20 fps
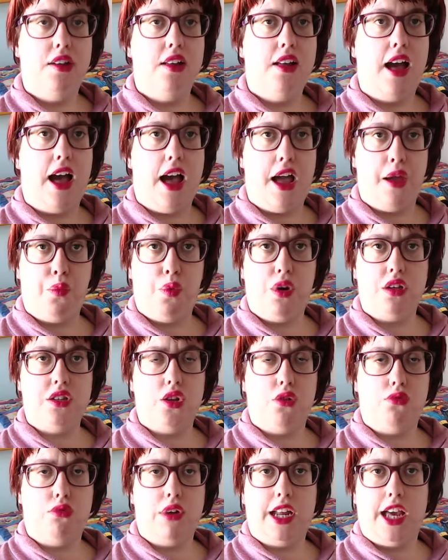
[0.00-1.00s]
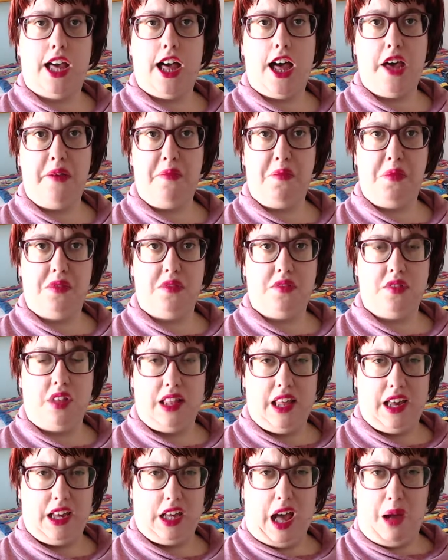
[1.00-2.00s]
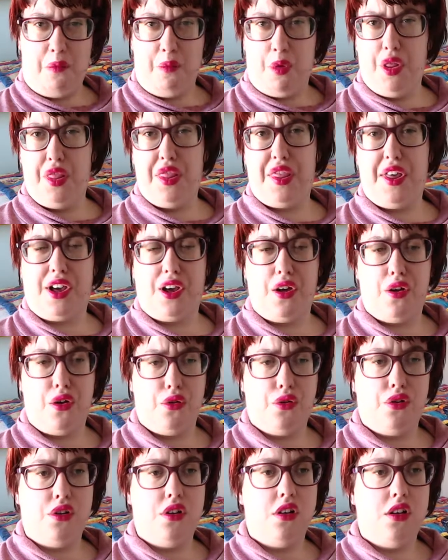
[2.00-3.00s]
I was already hyped like a month ago